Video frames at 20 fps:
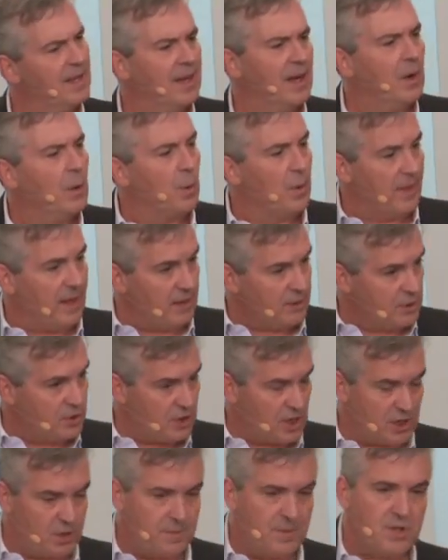without
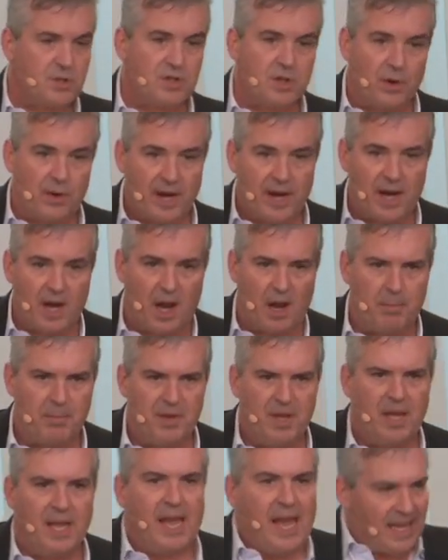judgment showing up
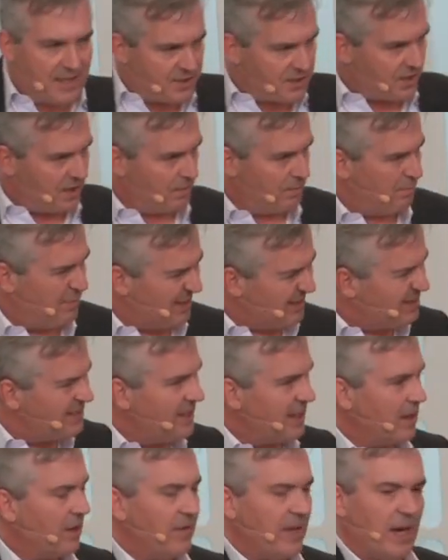and start building
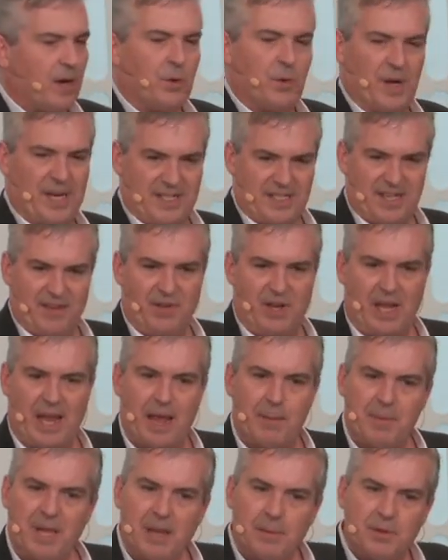on that creativity and
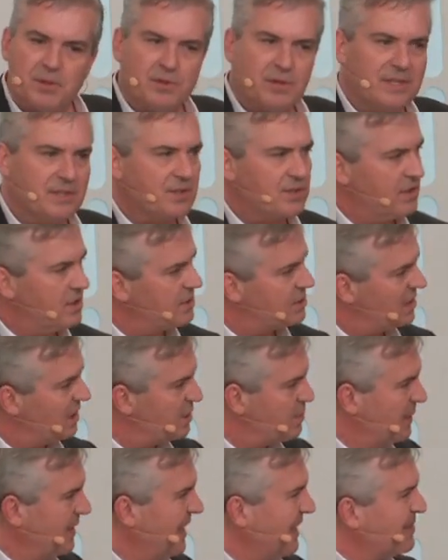be able to insert
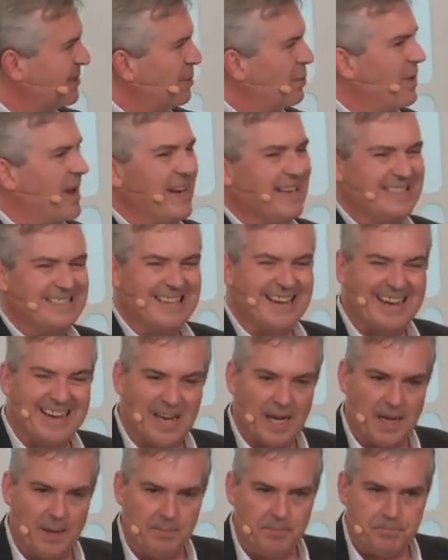judgment at the right
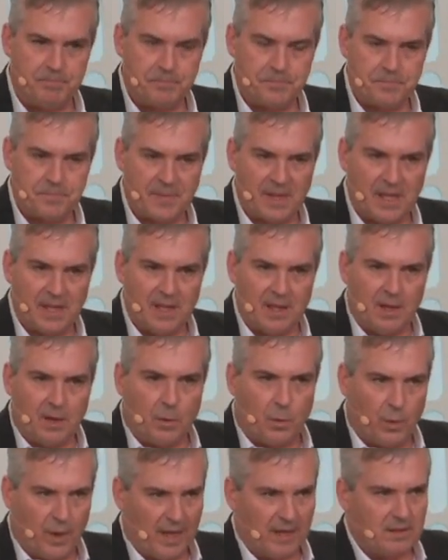time?
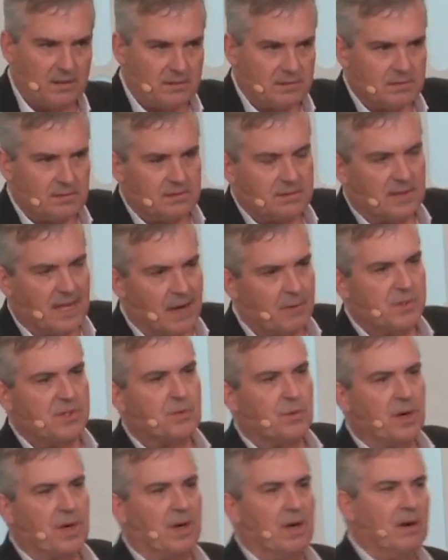Well, that was
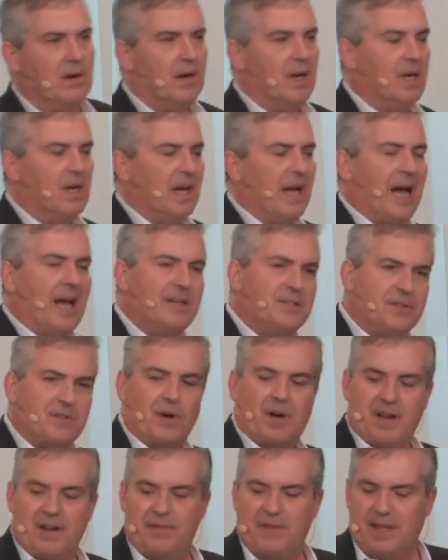where
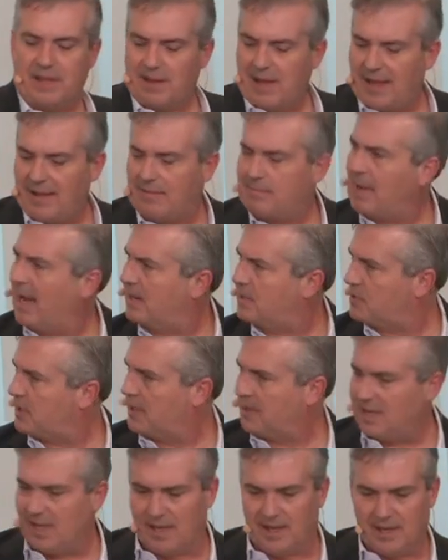
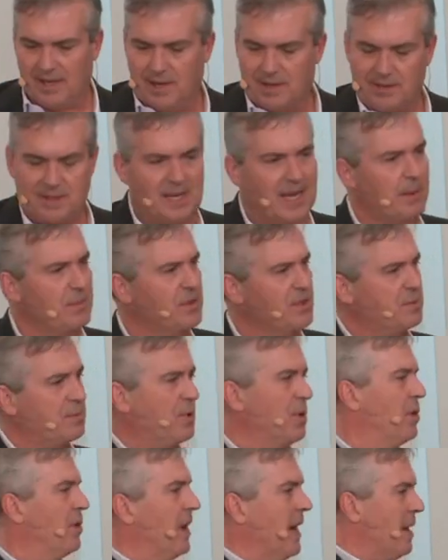the name of this
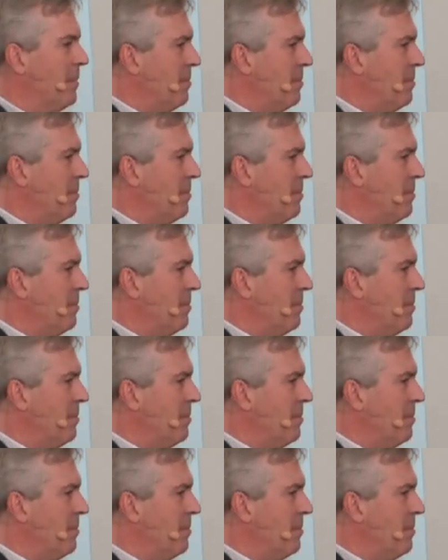program